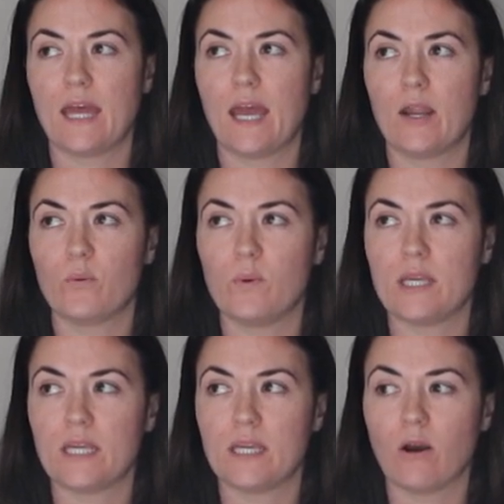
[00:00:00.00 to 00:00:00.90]
then
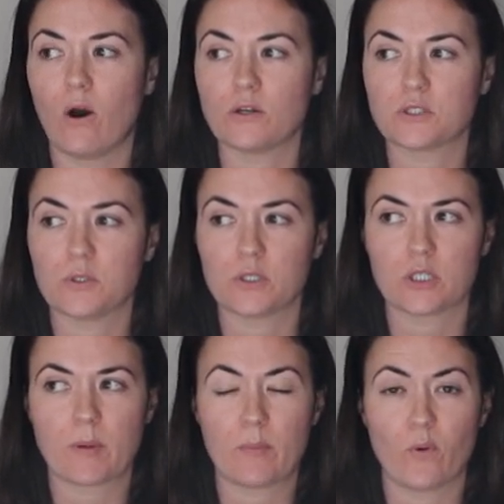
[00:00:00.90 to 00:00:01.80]
we also
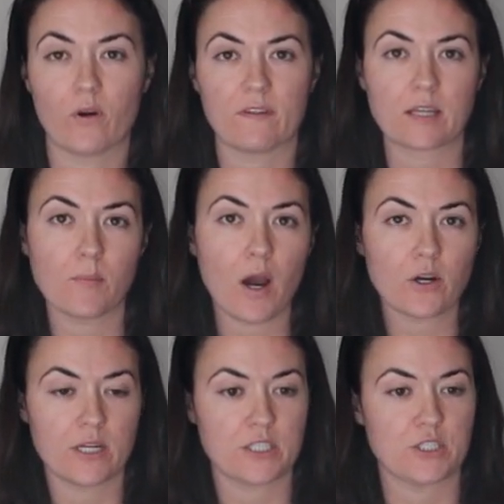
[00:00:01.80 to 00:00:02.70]
learned about more of like the
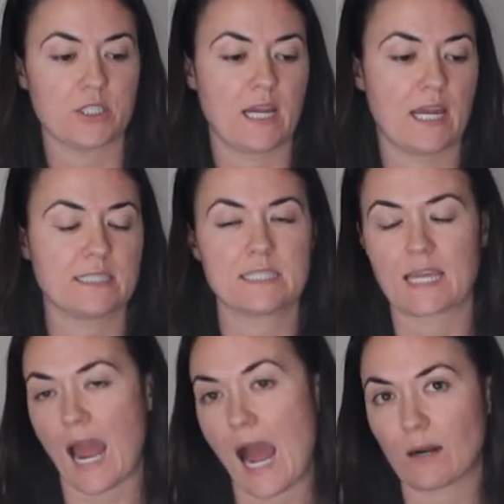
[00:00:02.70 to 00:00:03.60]
modern history and
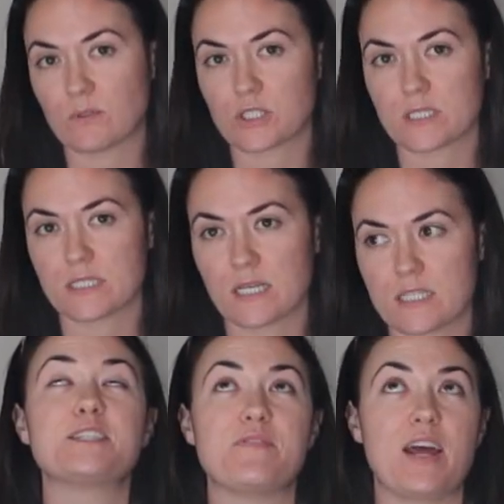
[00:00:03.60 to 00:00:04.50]
SCAD, which is
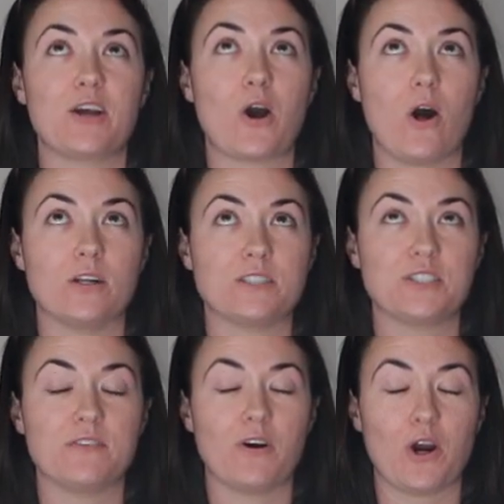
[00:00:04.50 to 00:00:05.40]
the Savannah
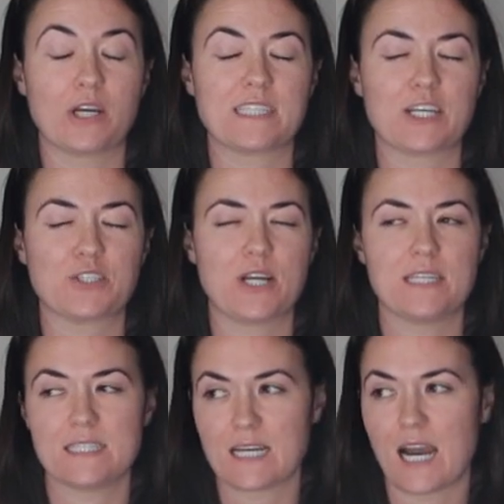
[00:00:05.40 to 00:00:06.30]
College of Architecture
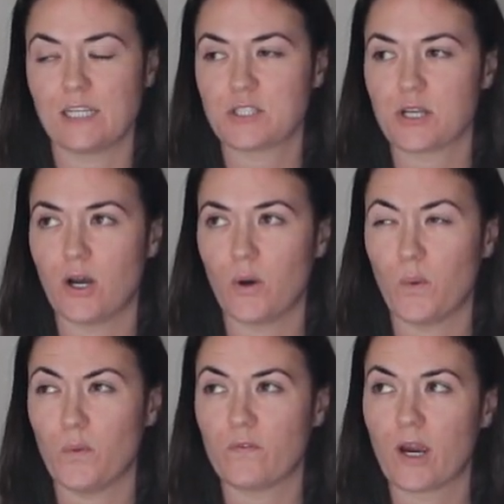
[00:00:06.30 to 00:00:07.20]
and Design.
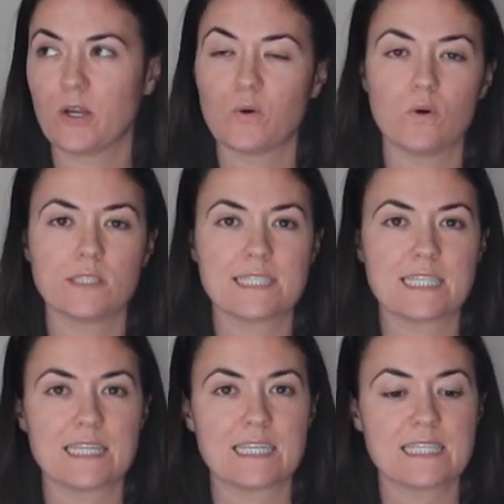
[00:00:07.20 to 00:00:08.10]
So very cool to
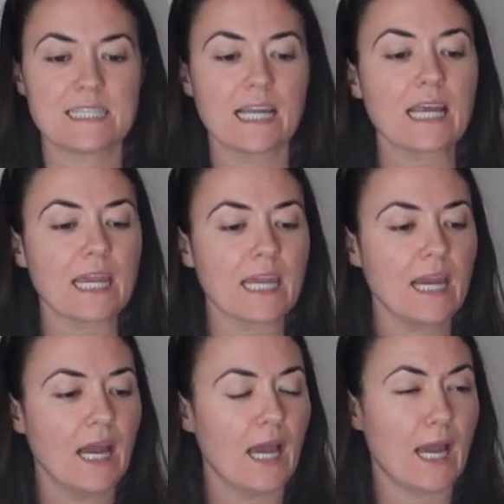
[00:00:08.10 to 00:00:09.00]
see this
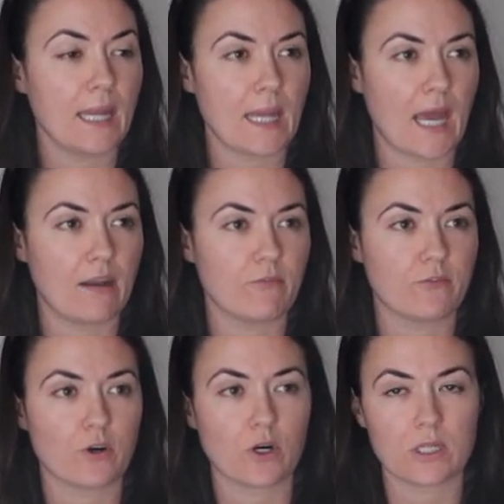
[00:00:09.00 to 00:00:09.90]
city. And then
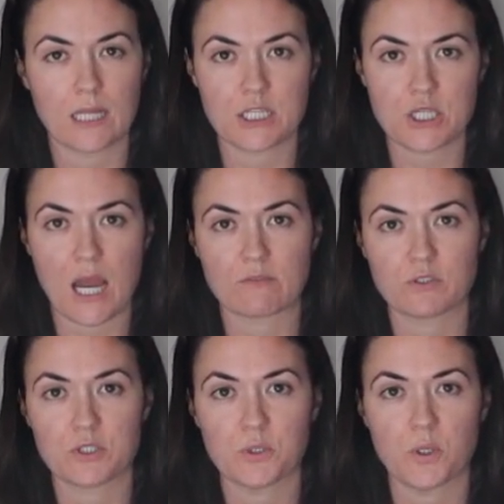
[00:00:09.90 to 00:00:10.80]
for lunch
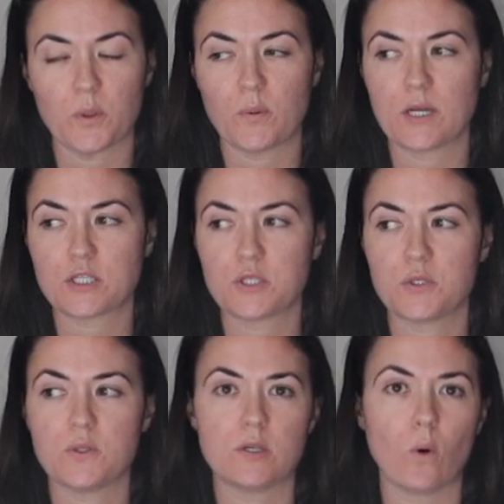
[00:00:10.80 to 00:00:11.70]
after the tour, we went
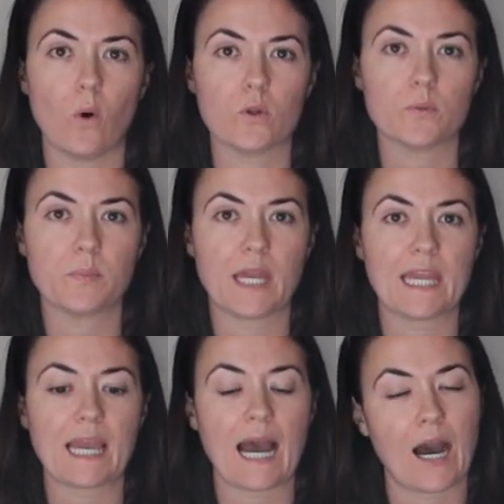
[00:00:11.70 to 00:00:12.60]
to the old
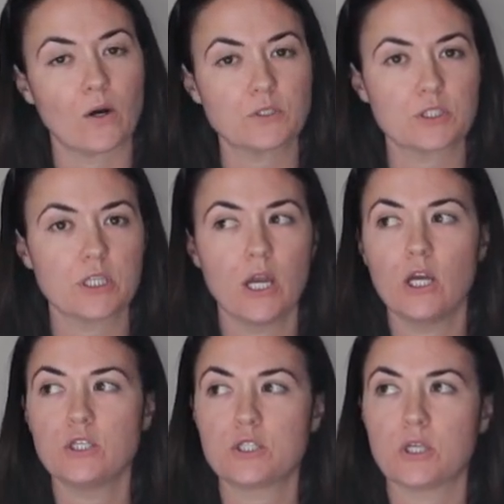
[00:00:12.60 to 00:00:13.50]
Pink House.
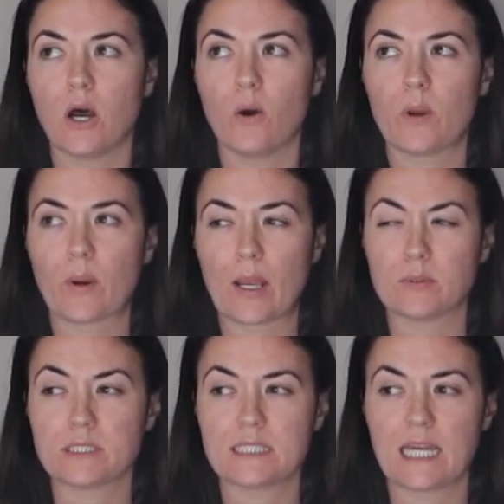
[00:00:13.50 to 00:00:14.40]
So we were
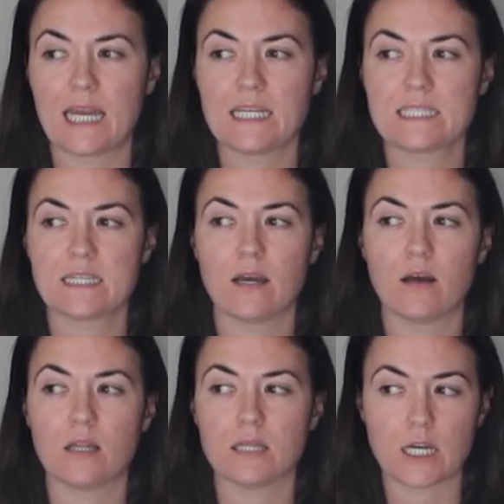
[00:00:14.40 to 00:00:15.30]
able to get
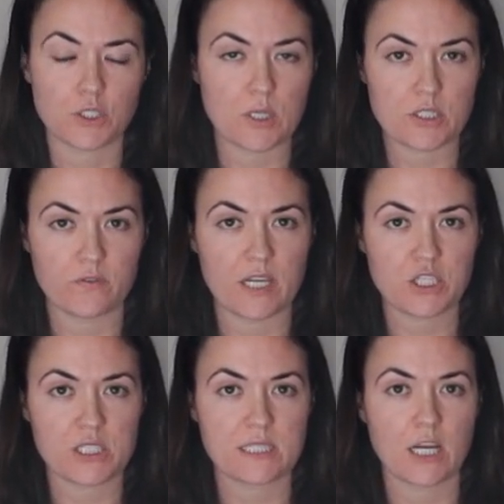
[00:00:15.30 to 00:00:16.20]
lunch
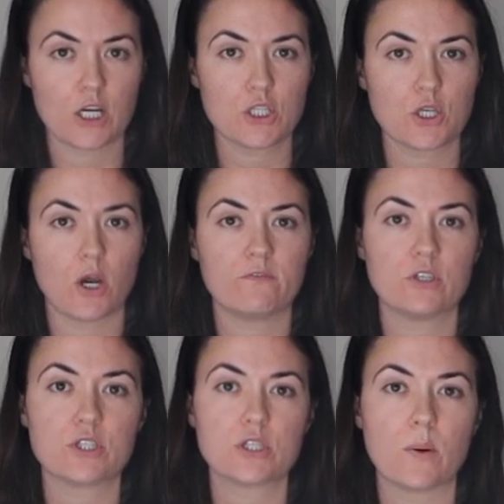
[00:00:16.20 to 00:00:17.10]
reservations there. So if
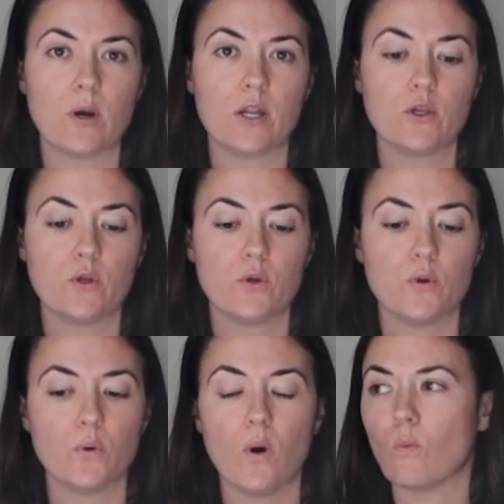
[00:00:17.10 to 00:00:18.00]
you're someone
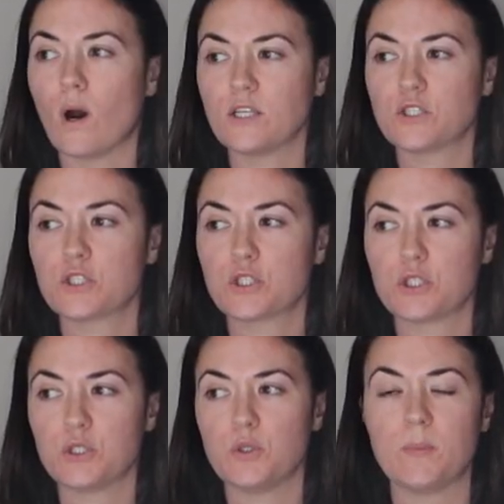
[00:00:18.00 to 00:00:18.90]
who wants
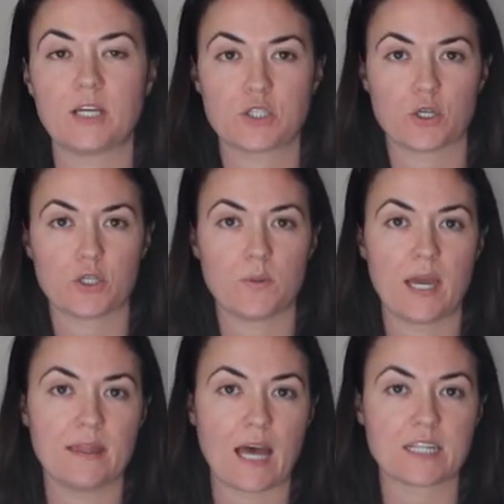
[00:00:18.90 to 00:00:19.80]
to make sure you
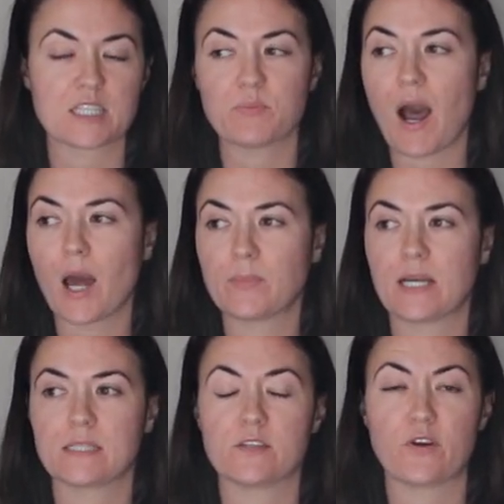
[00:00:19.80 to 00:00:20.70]
hit that spot,
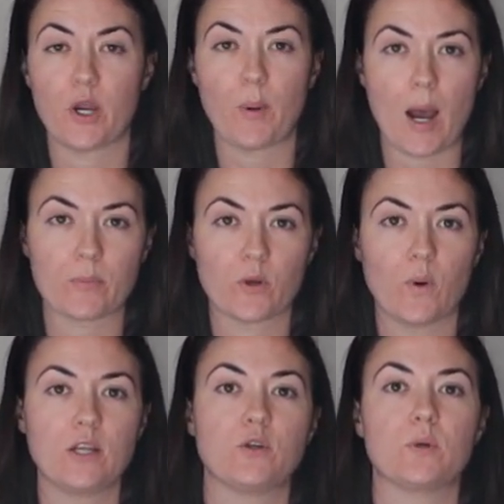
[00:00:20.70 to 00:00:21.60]
because it's a very popular
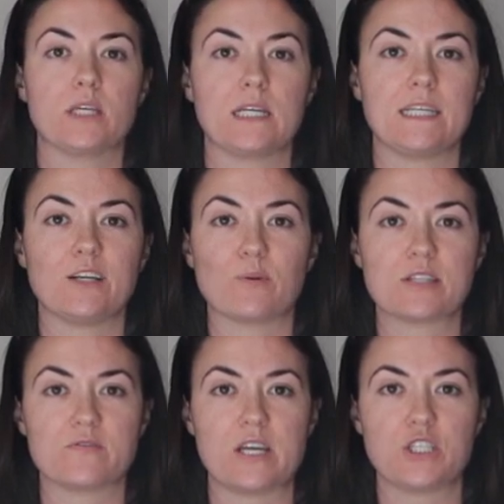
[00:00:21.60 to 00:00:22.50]
one, you're really gonna need a
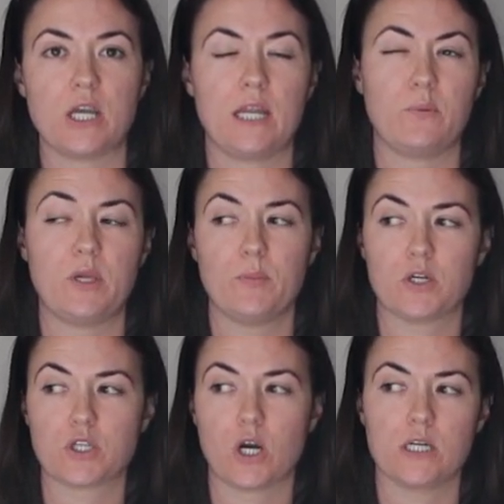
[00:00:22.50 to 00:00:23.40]
reservation, and we
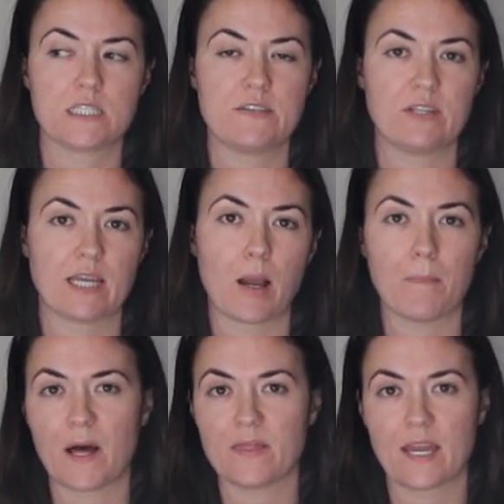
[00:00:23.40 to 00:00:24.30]
booked ours even like a
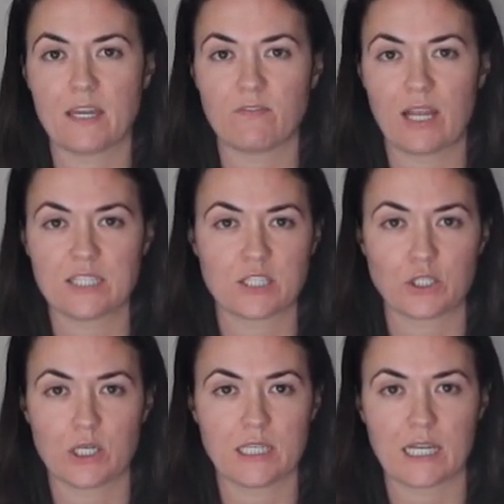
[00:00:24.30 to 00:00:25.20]
month in advance
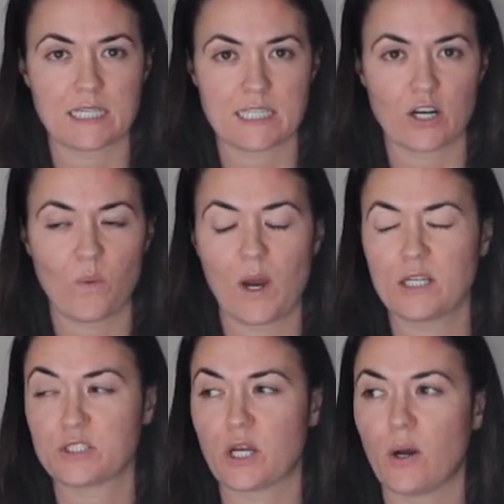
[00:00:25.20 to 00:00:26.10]
and couldn't get a dinner
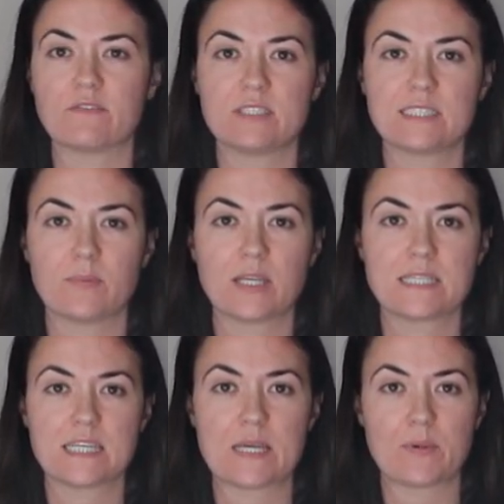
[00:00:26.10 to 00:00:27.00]
one. So definitely something
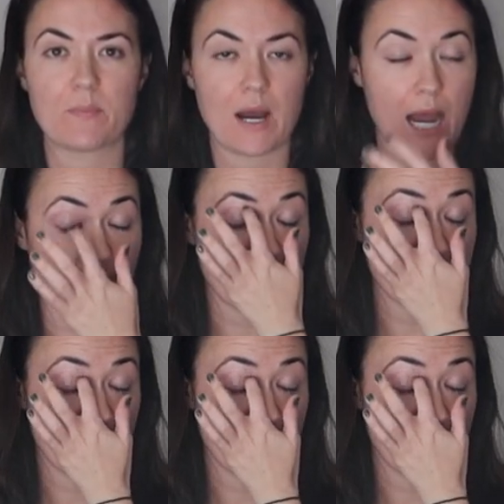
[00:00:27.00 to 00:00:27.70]
to keep in mind.